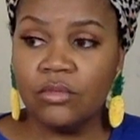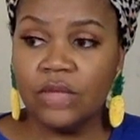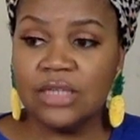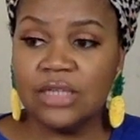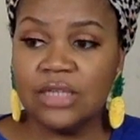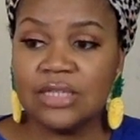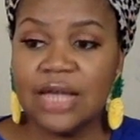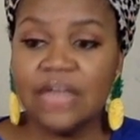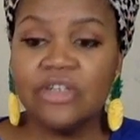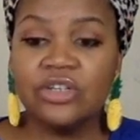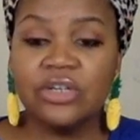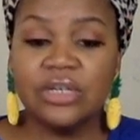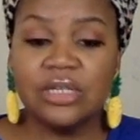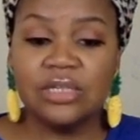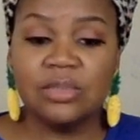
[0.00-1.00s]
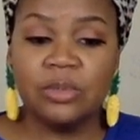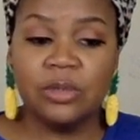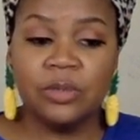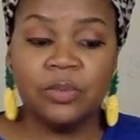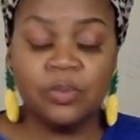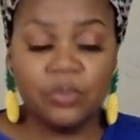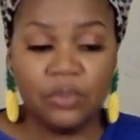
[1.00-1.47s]
it's not your
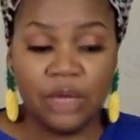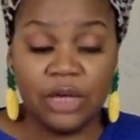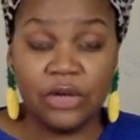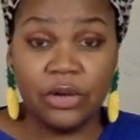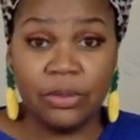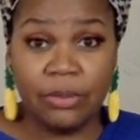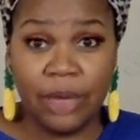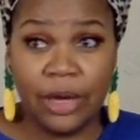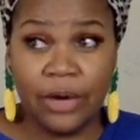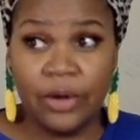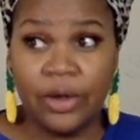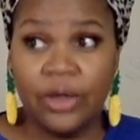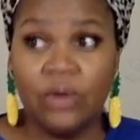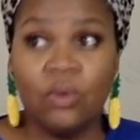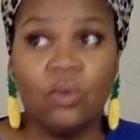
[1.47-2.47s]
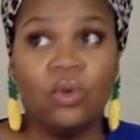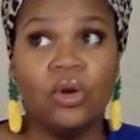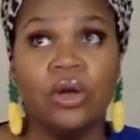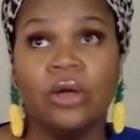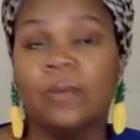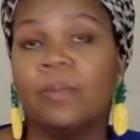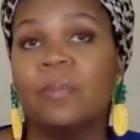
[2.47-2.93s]
husband, and you're married
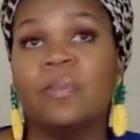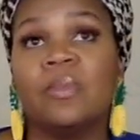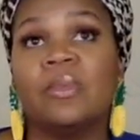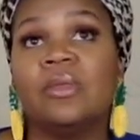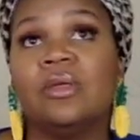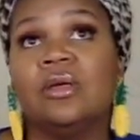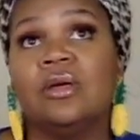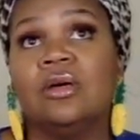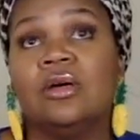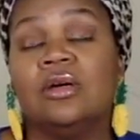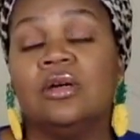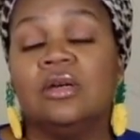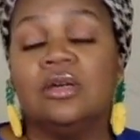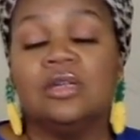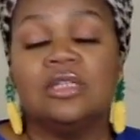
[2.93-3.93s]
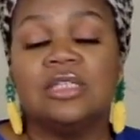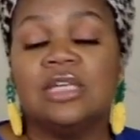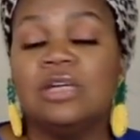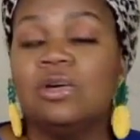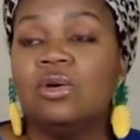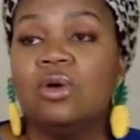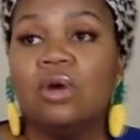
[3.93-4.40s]
or
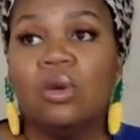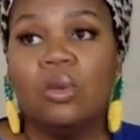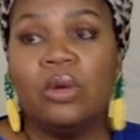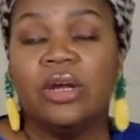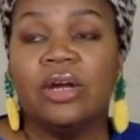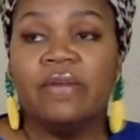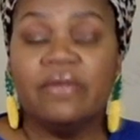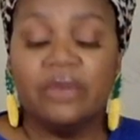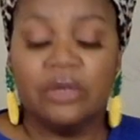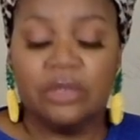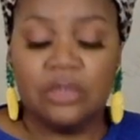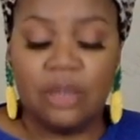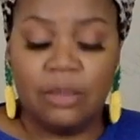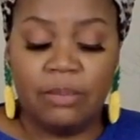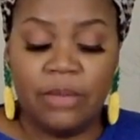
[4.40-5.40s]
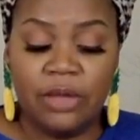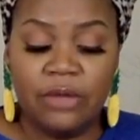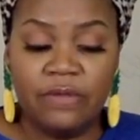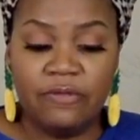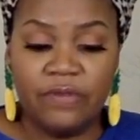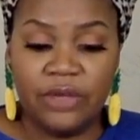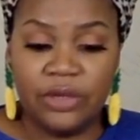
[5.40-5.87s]
single or whatever, a male
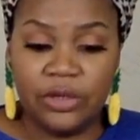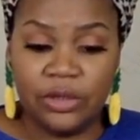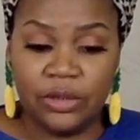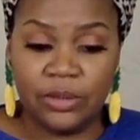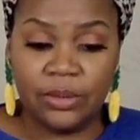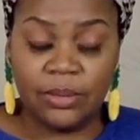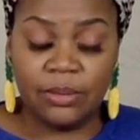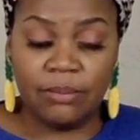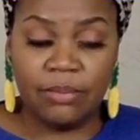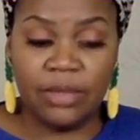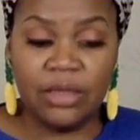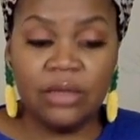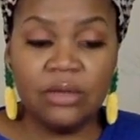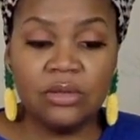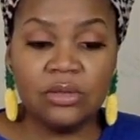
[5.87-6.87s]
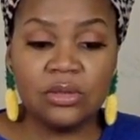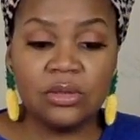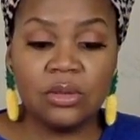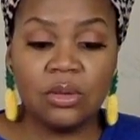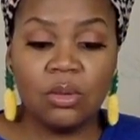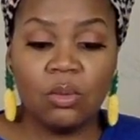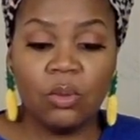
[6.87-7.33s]
figure. Males
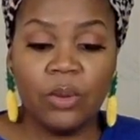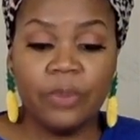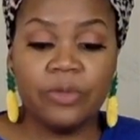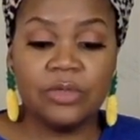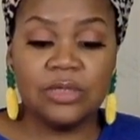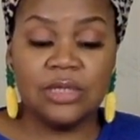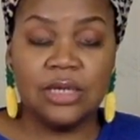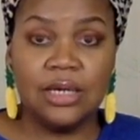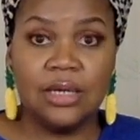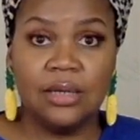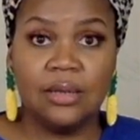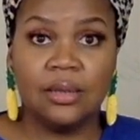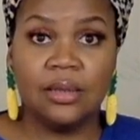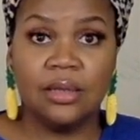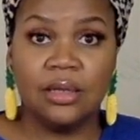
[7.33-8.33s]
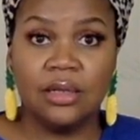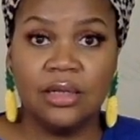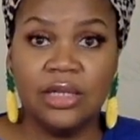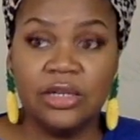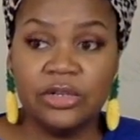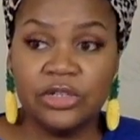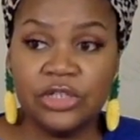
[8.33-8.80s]
represent
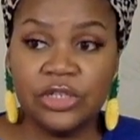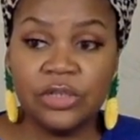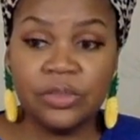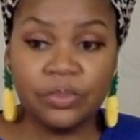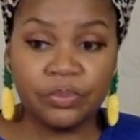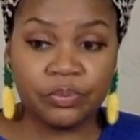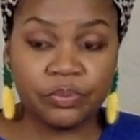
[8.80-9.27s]
leadership,